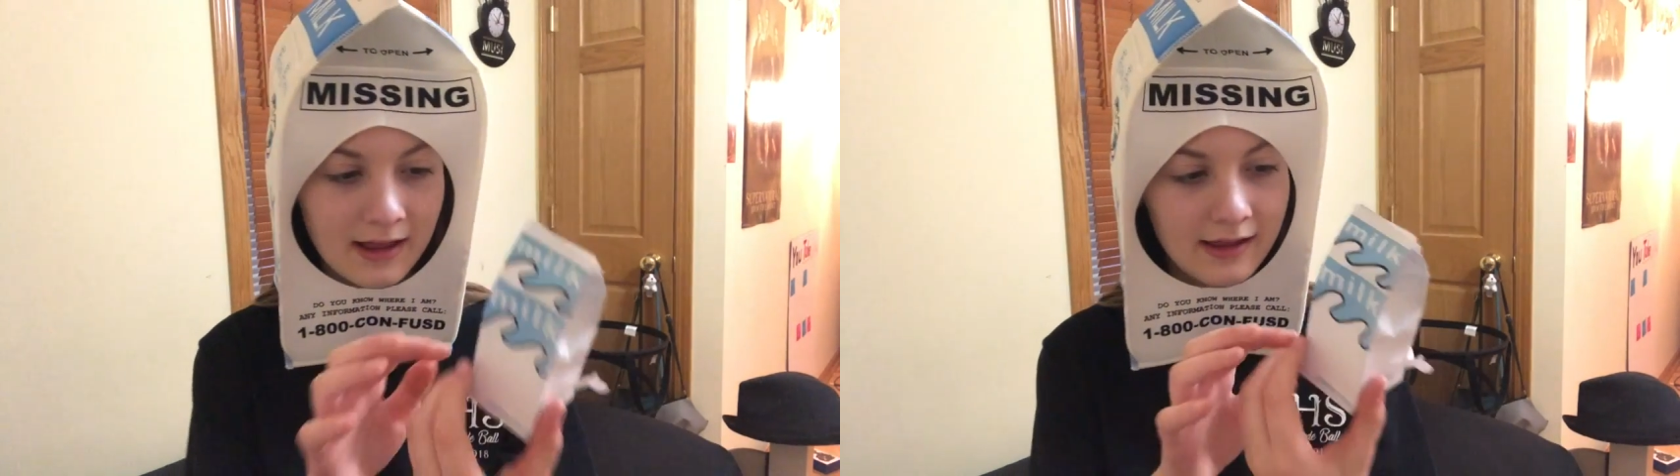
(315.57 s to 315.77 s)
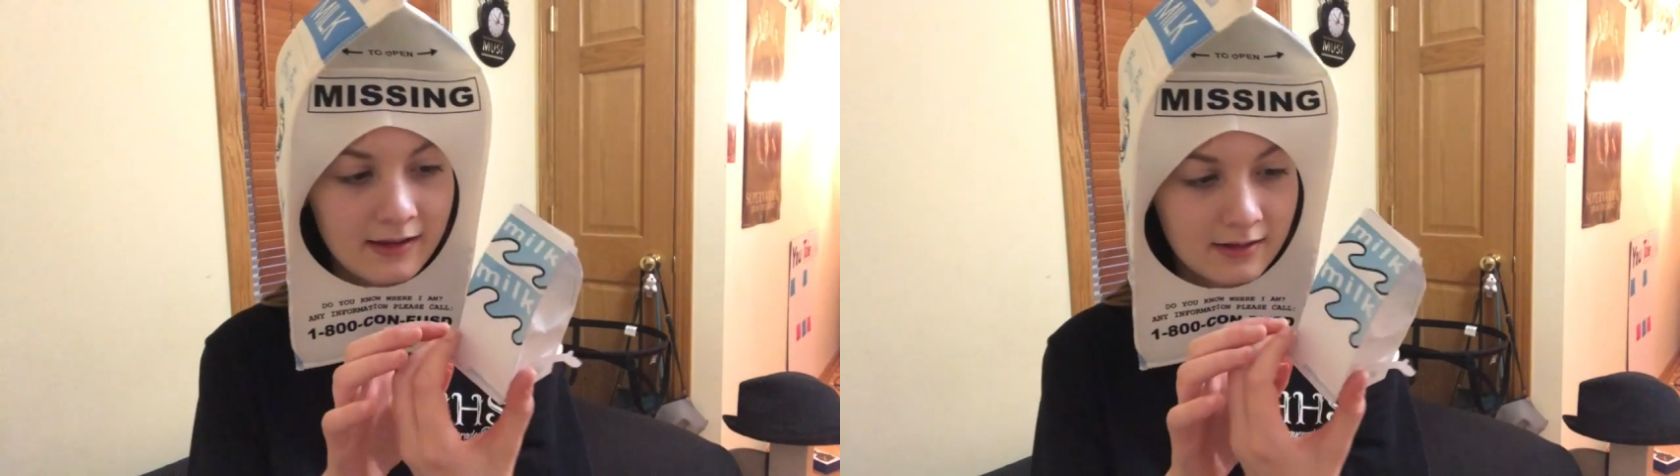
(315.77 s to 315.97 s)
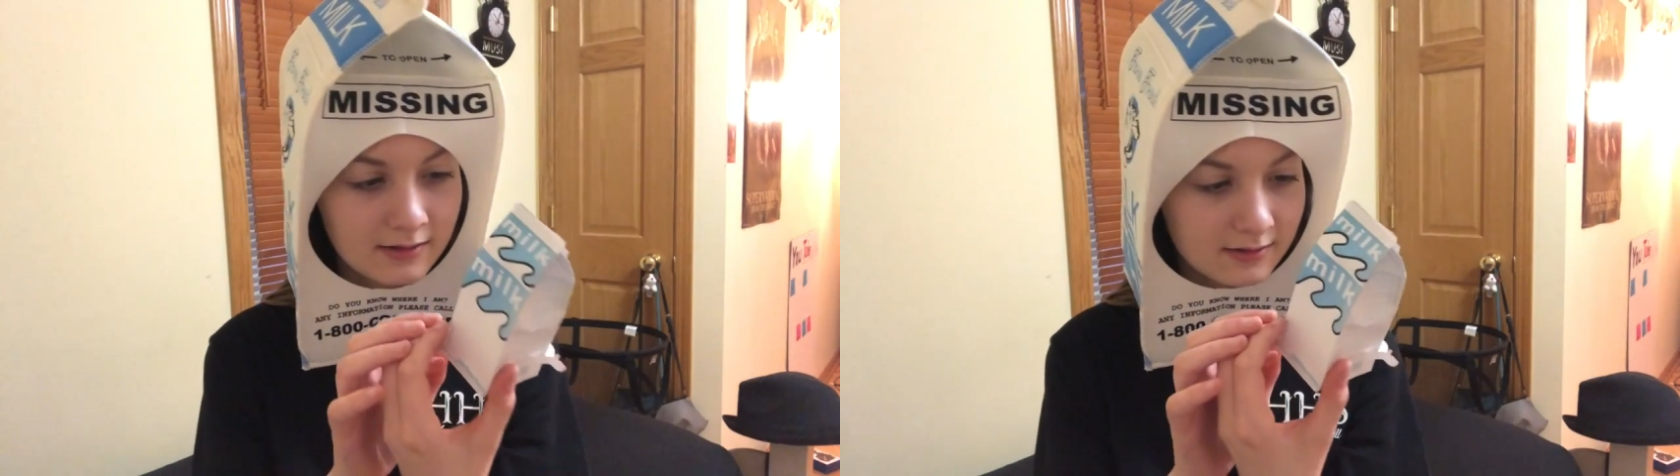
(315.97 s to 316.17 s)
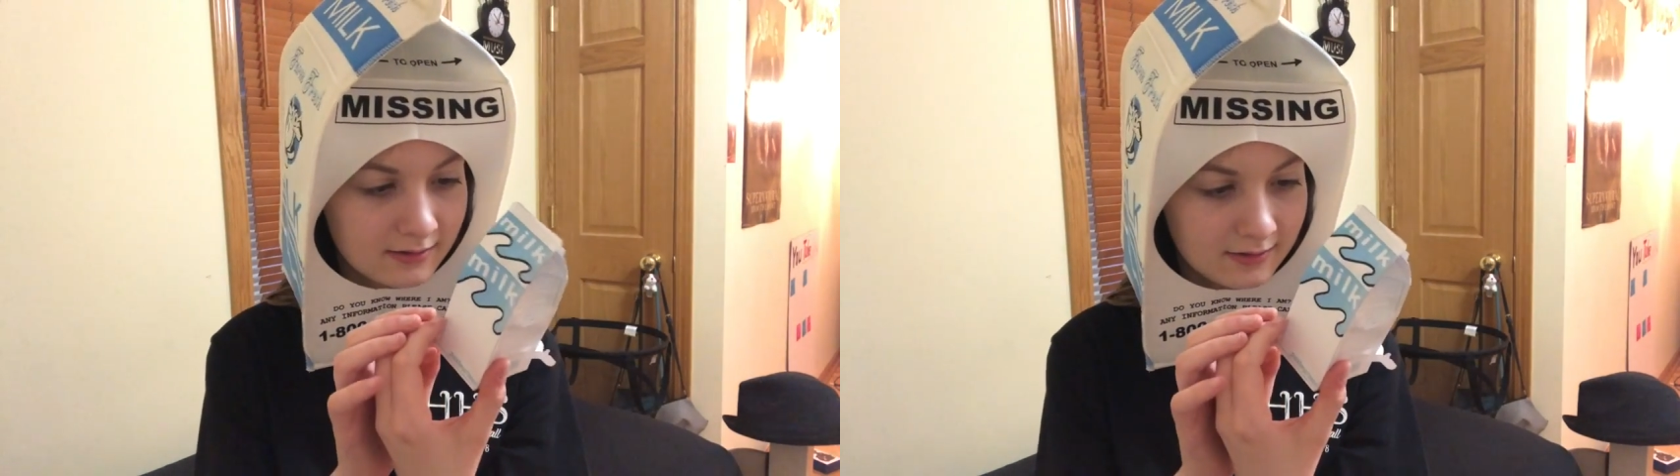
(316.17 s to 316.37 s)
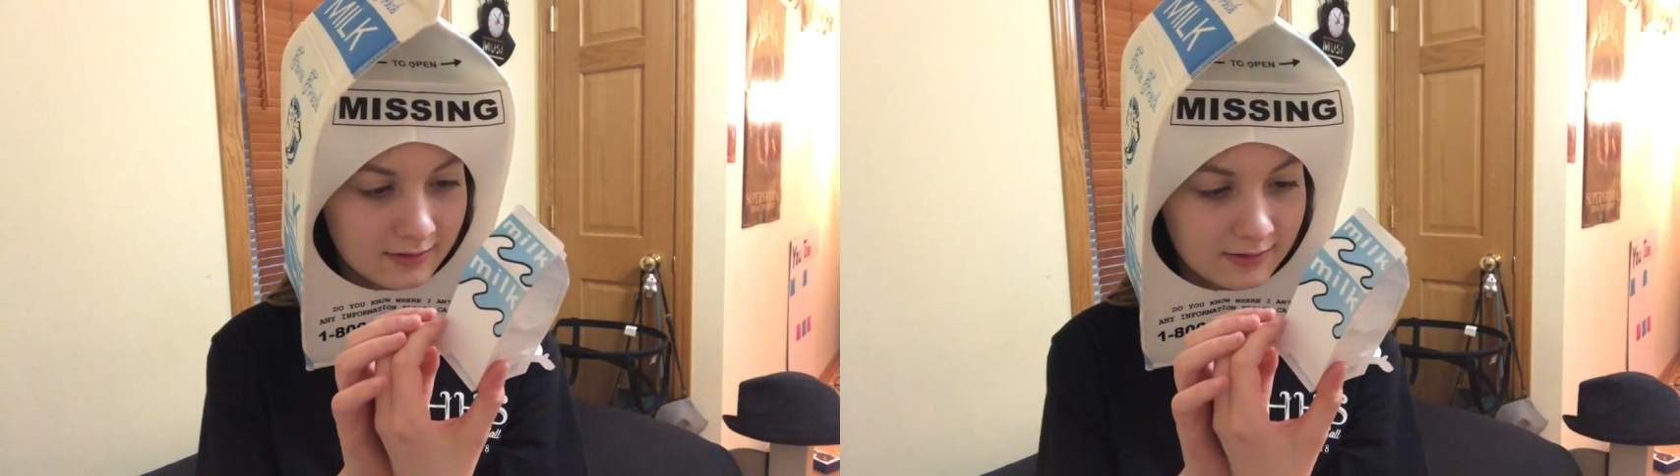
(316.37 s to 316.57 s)
like
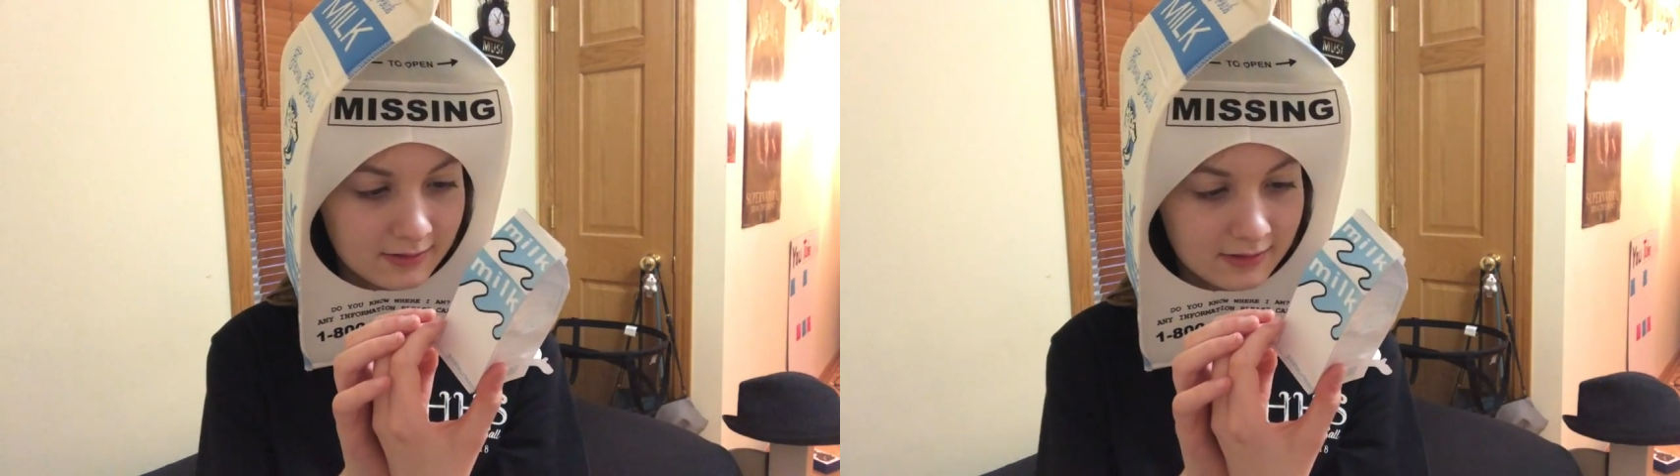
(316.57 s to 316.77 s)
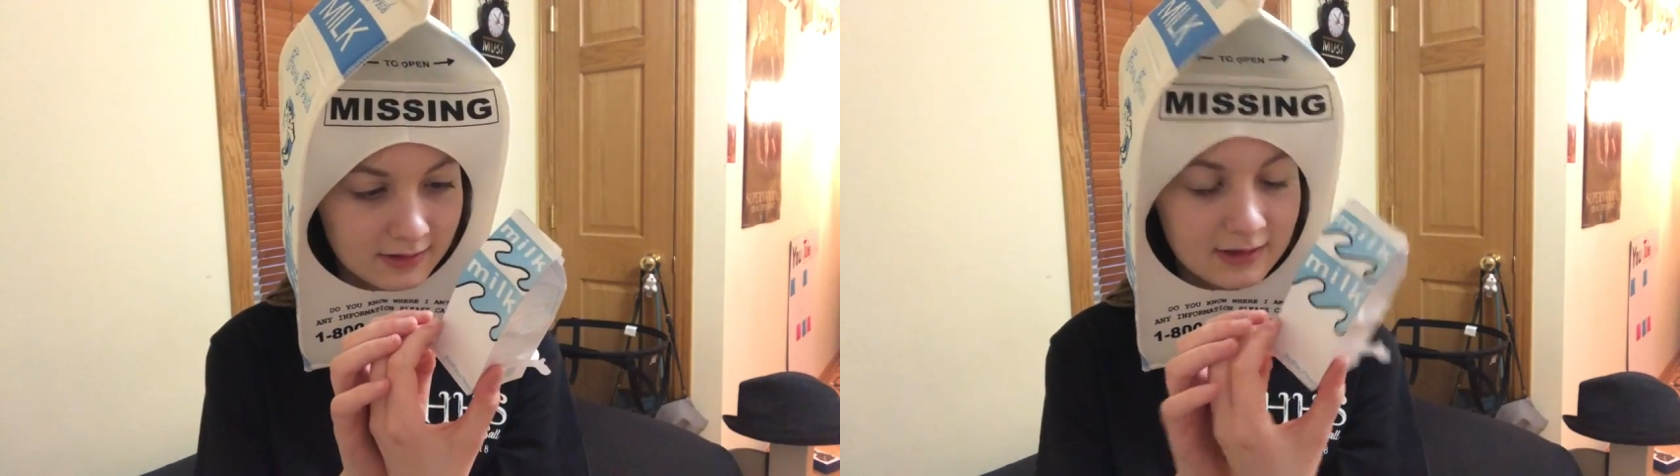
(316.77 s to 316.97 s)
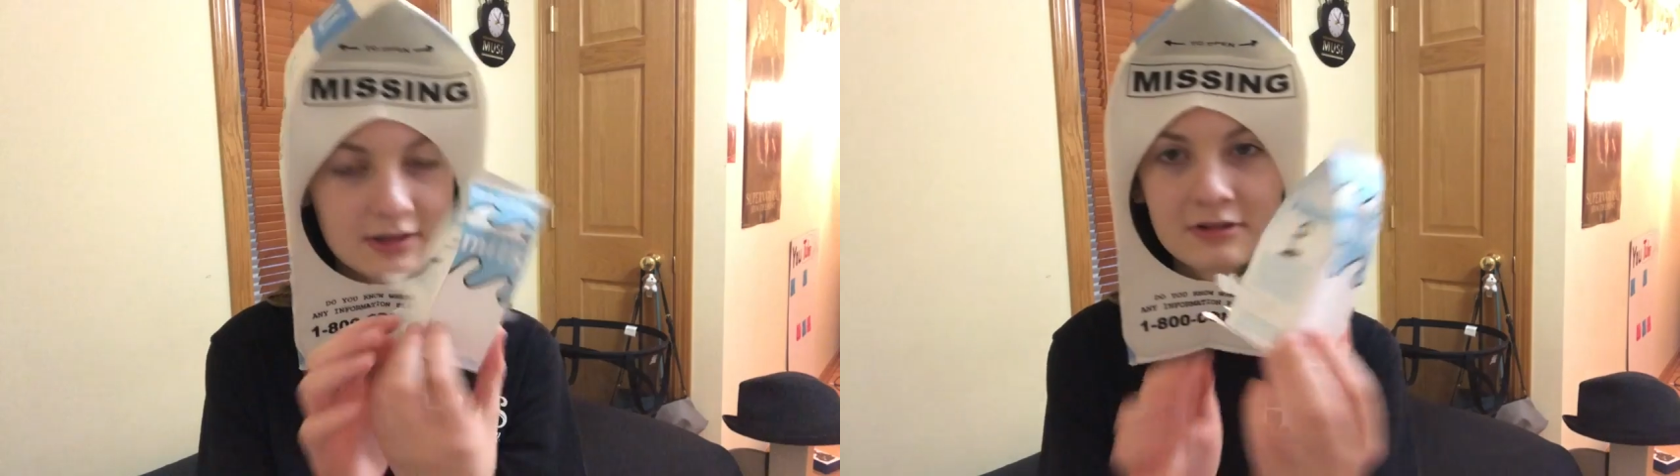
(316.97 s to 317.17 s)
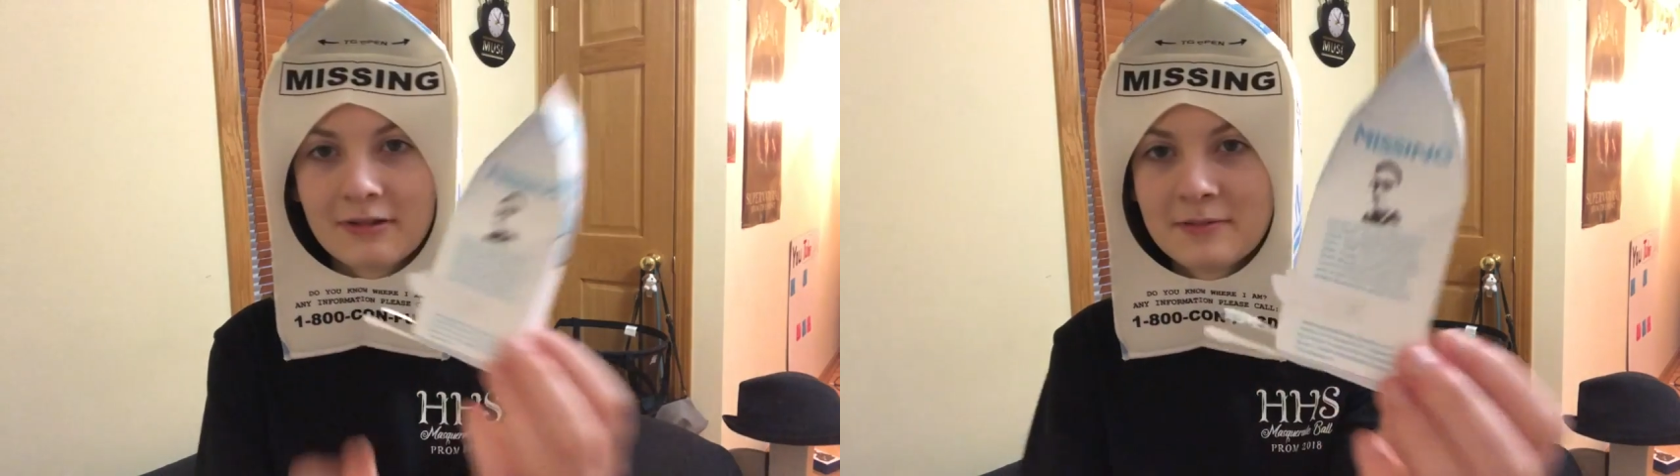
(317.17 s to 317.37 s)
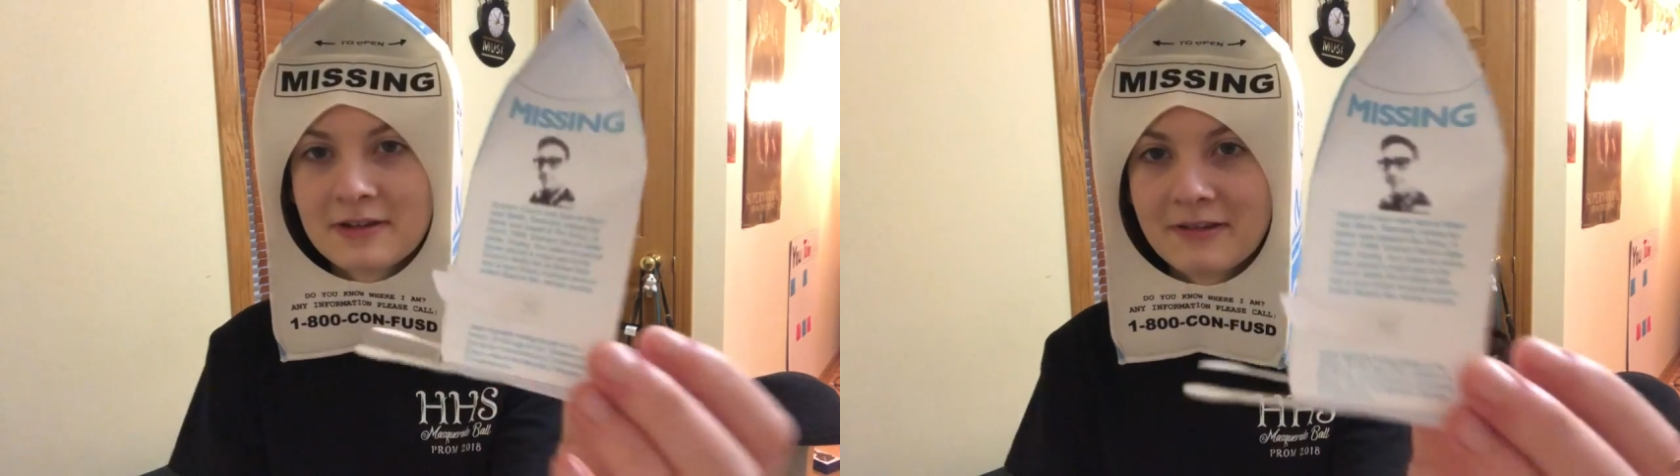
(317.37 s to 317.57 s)

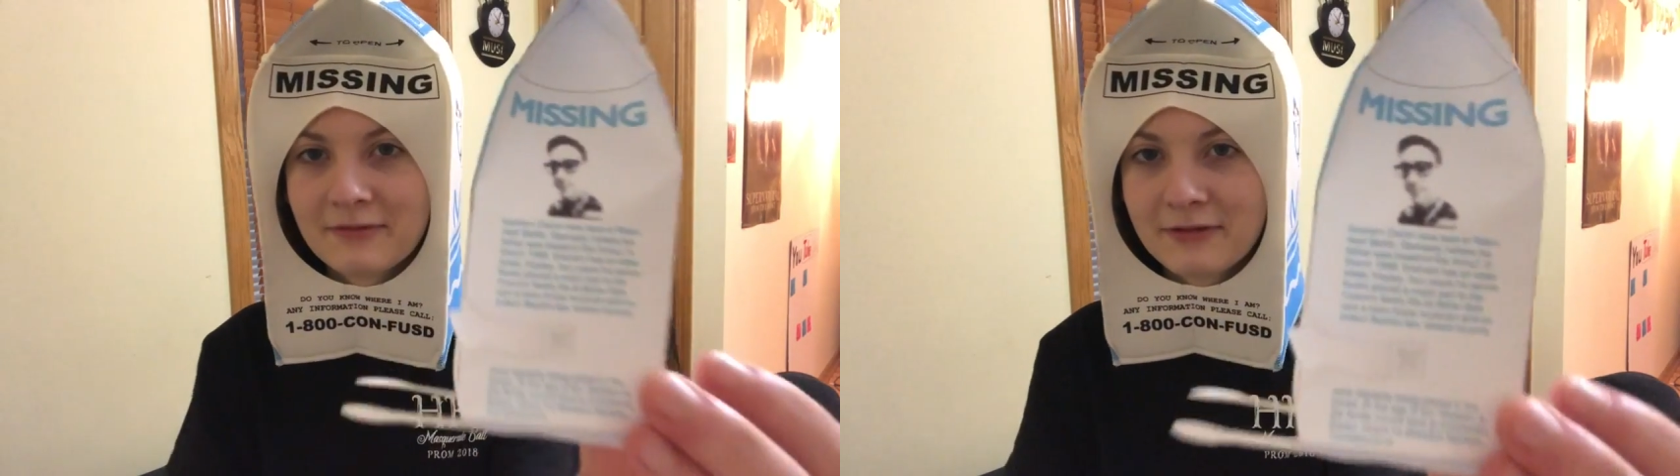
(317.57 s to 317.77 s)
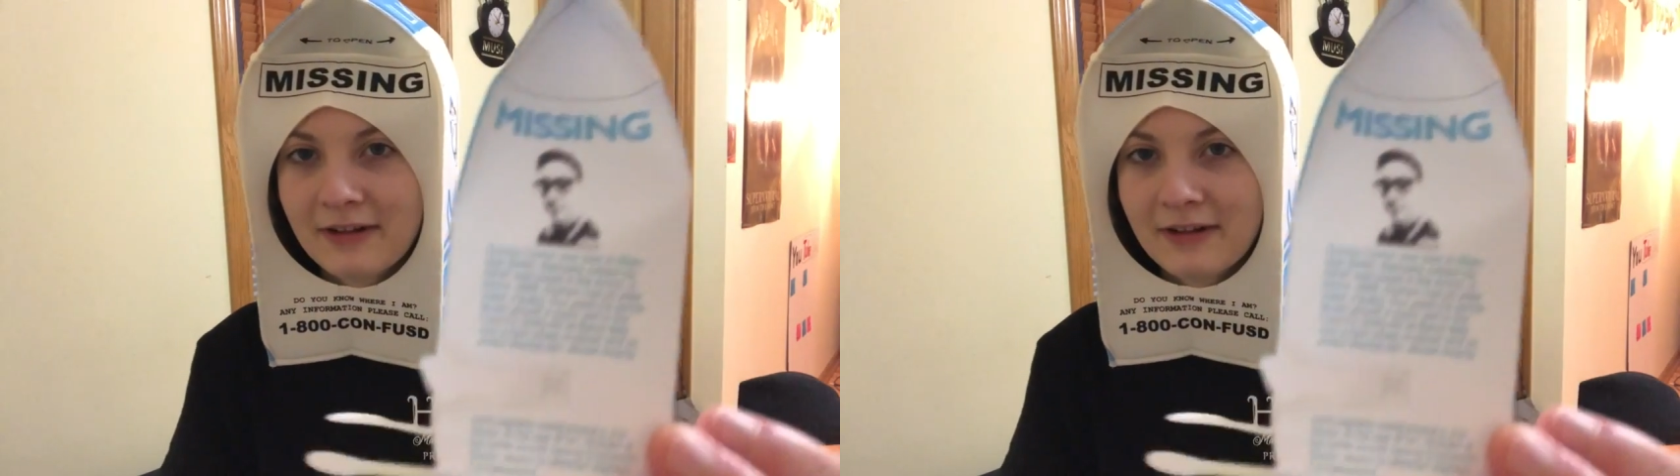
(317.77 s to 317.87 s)
description of